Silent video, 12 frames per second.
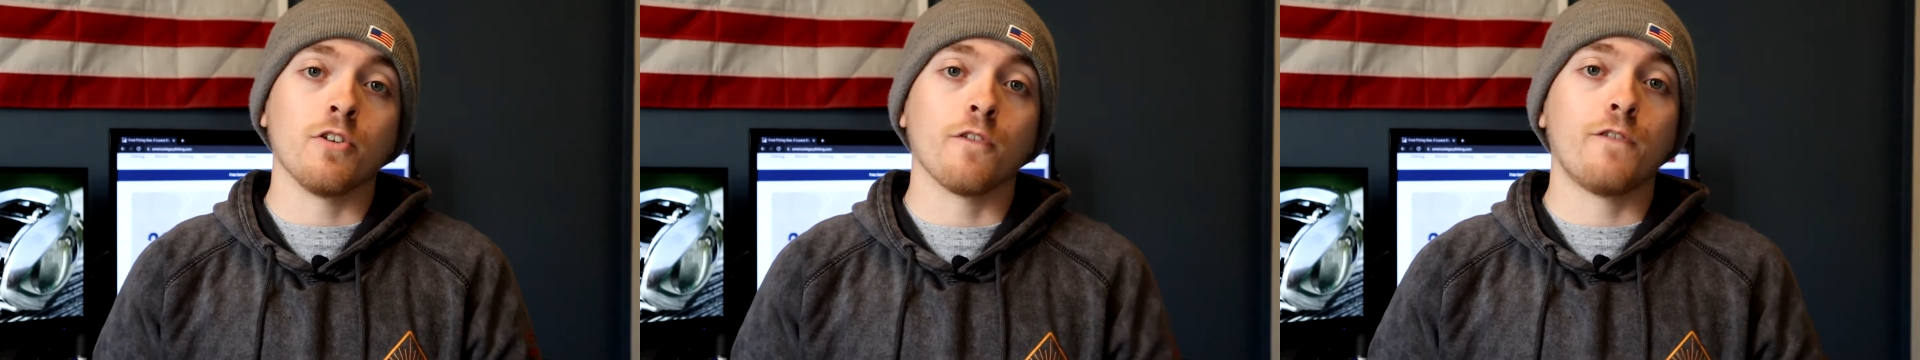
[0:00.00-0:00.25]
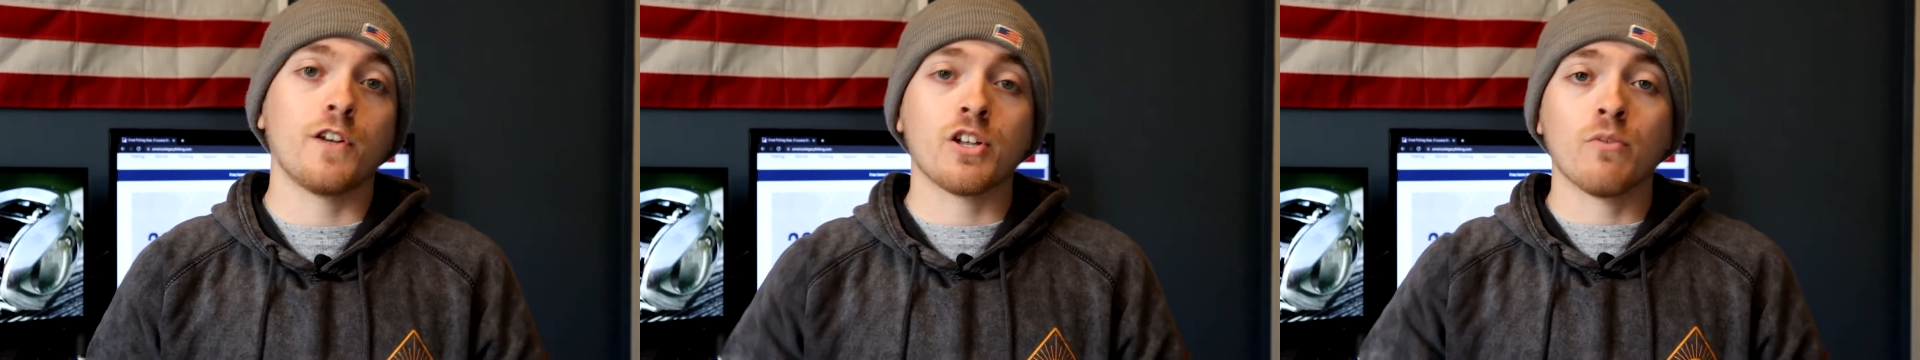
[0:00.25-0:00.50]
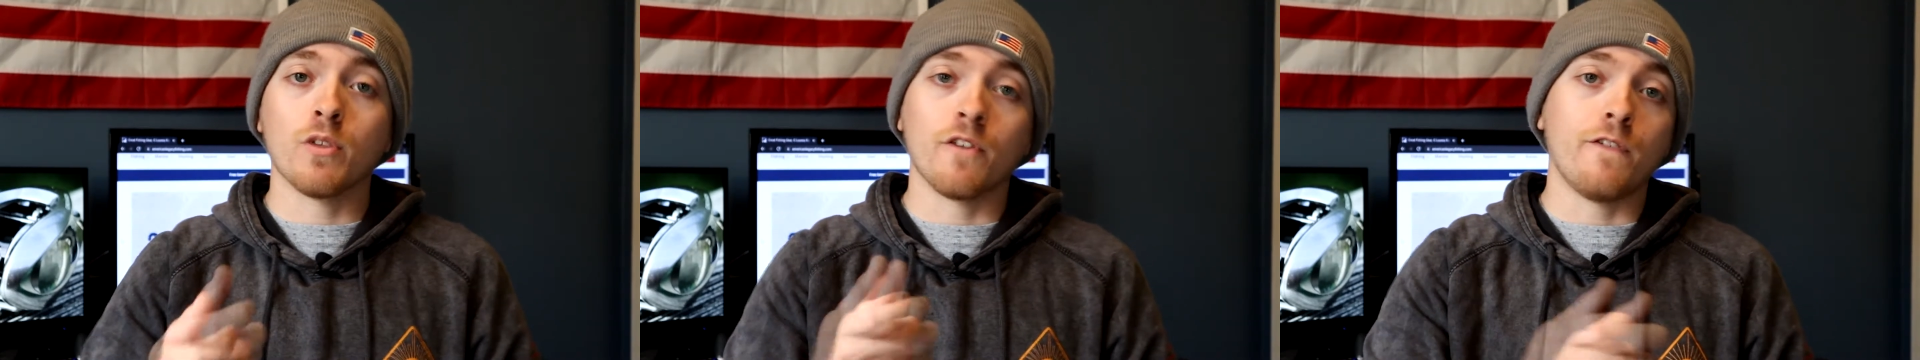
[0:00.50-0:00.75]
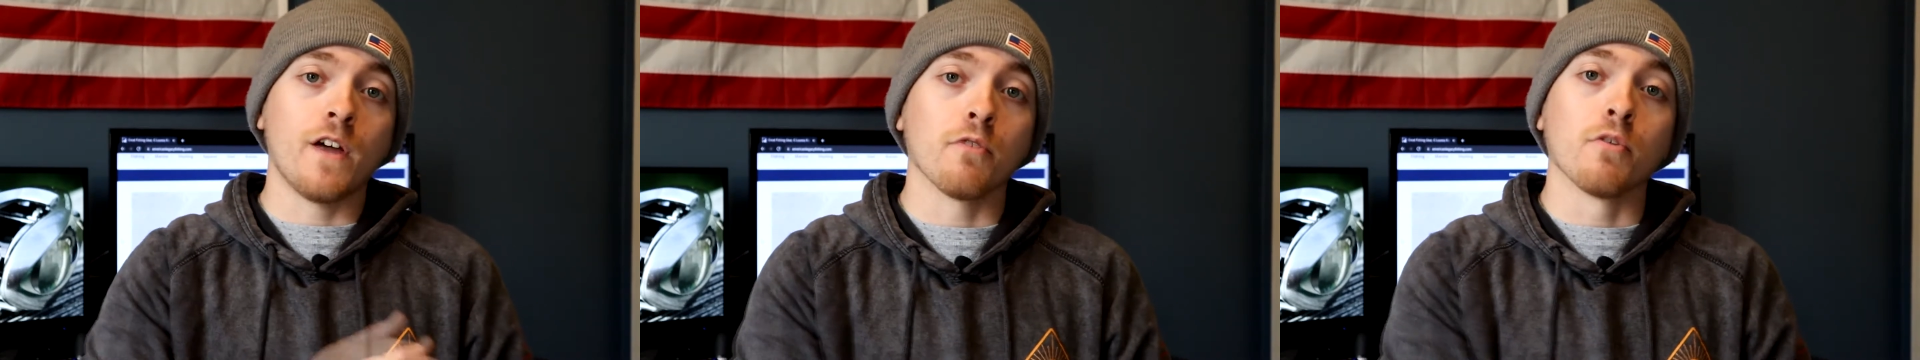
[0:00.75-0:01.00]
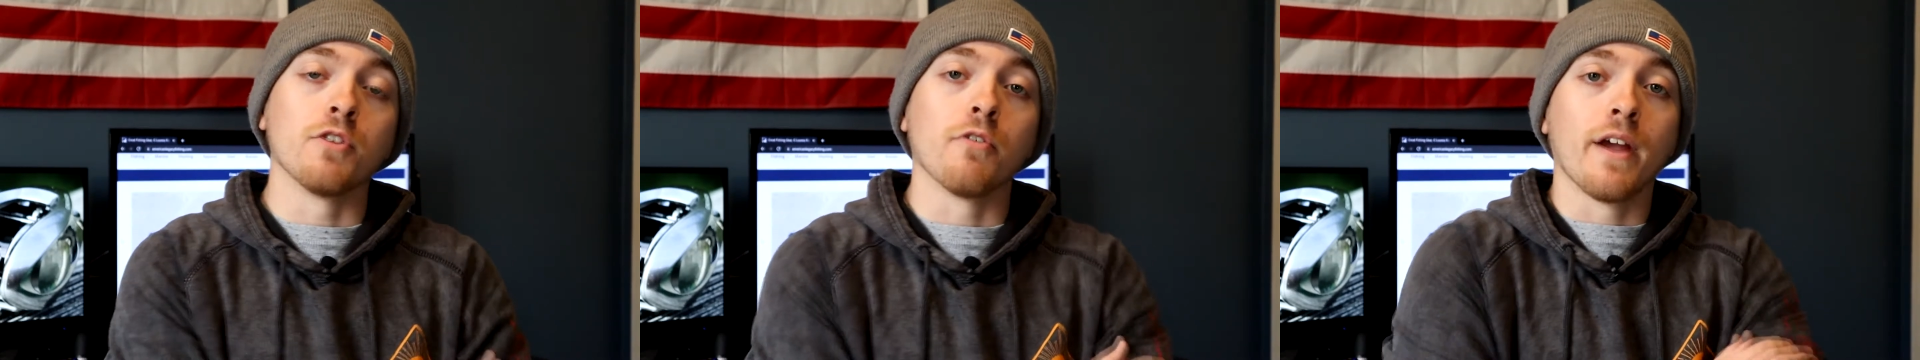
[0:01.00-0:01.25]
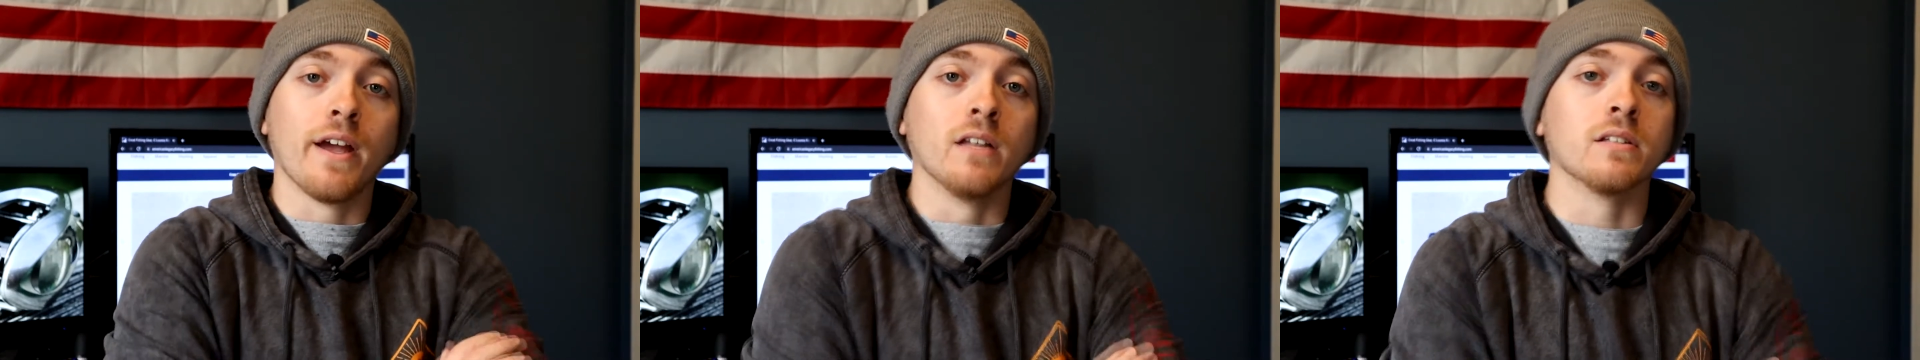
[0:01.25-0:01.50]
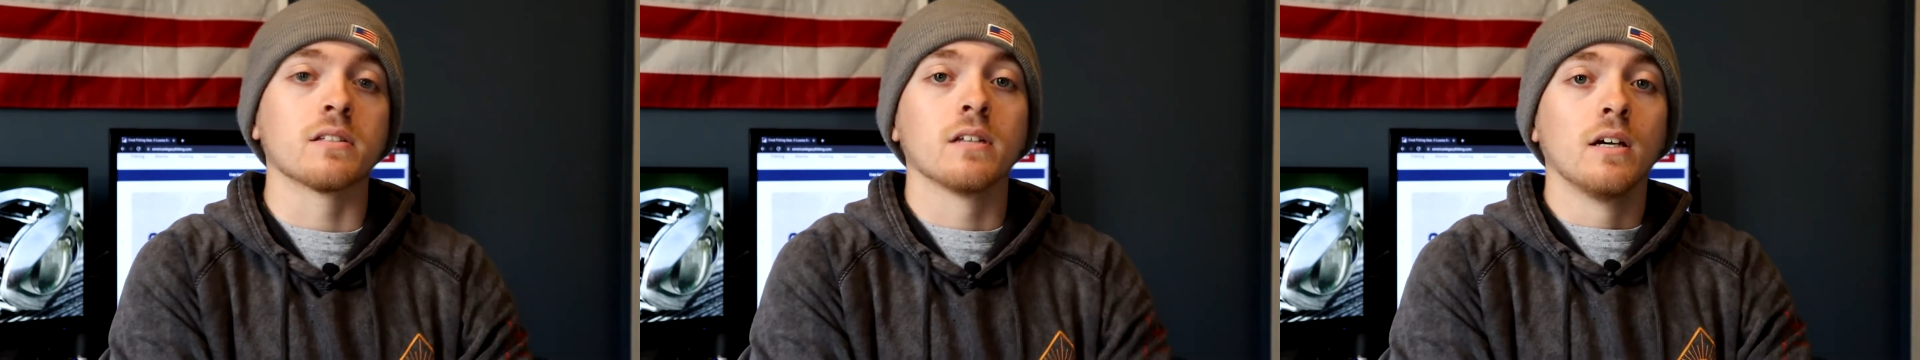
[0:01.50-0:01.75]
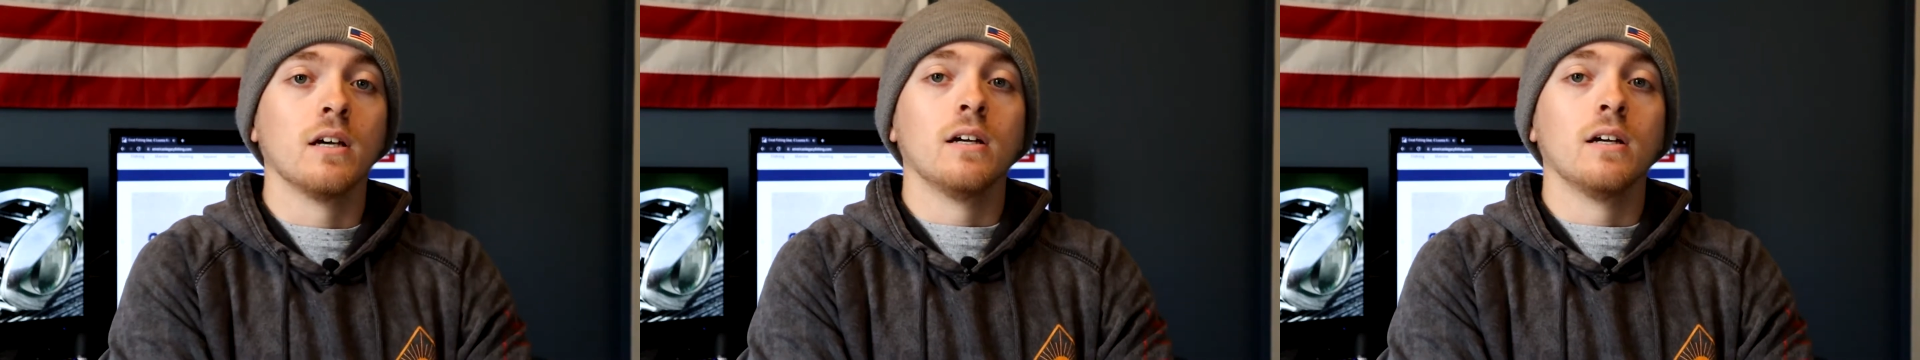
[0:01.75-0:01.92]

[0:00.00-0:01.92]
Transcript: You're fishing with a feather in your hands.